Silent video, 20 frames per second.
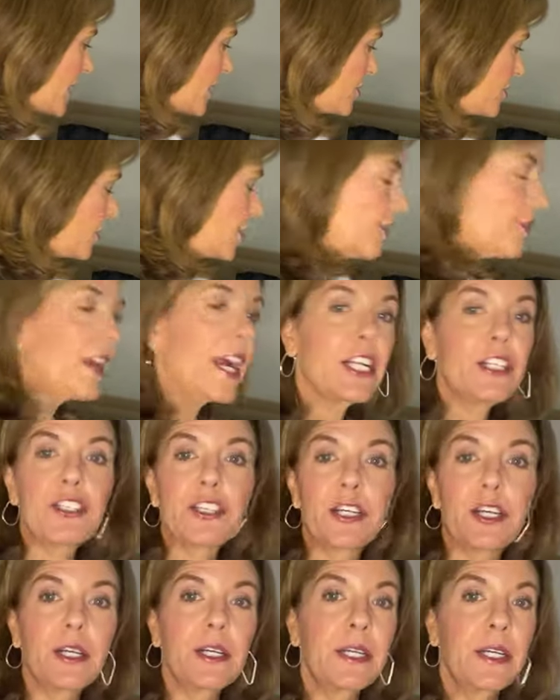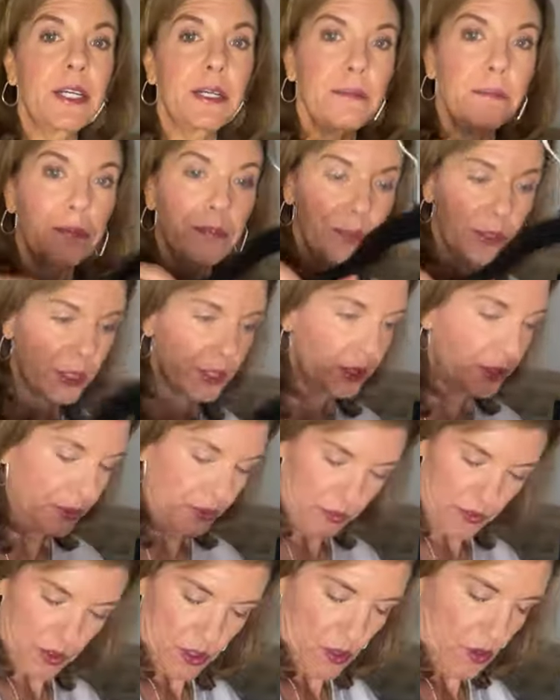So you've got your
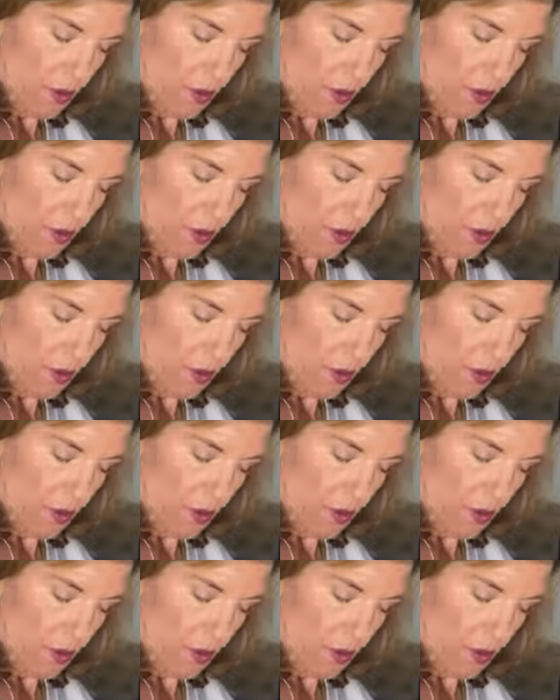blue